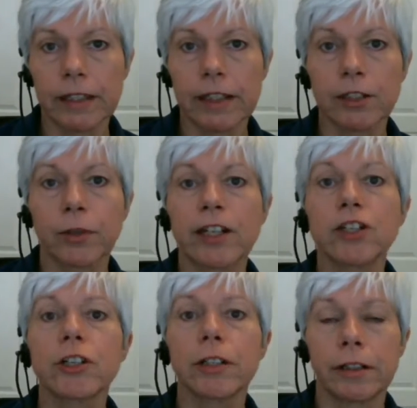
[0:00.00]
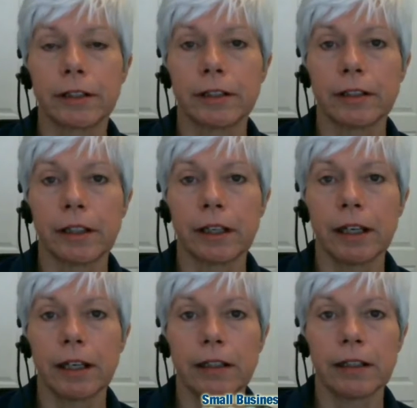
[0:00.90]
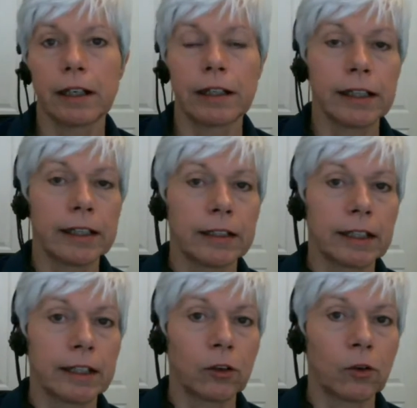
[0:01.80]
entrenched in